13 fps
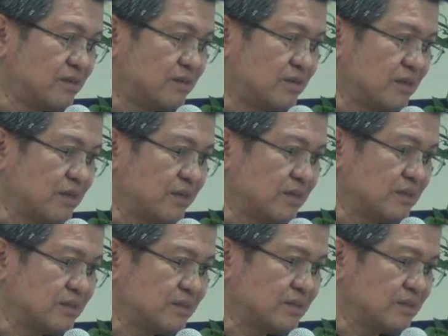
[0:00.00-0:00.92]

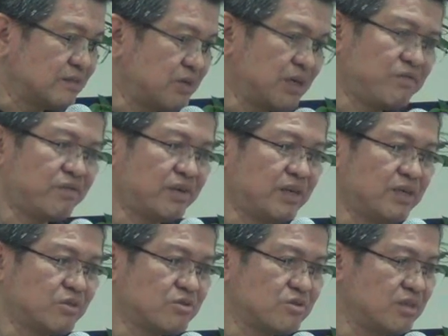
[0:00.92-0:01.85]
Okay? We're
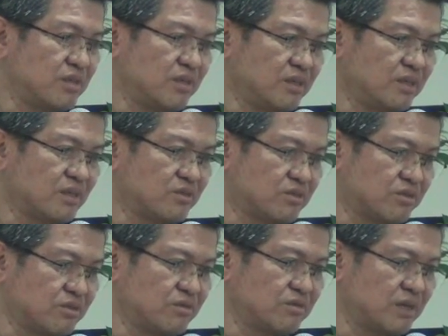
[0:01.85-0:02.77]
afraid to see the
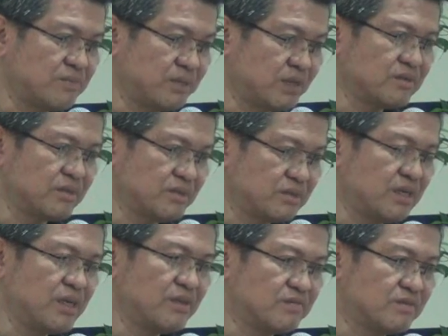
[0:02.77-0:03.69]
truth about
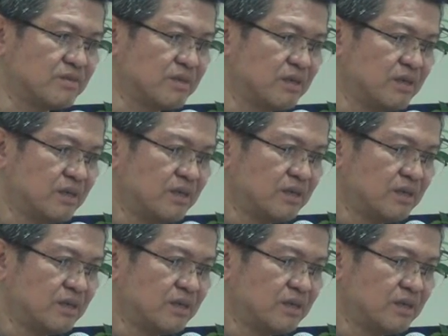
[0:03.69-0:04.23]
ourselves.